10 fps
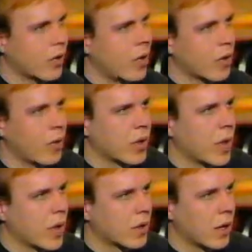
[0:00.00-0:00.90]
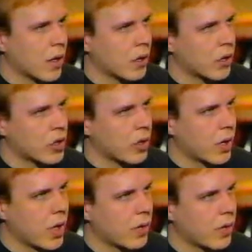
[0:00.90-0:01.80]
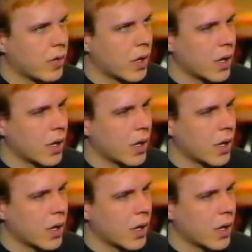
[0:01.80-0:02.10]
saw us one day at Coca Showcase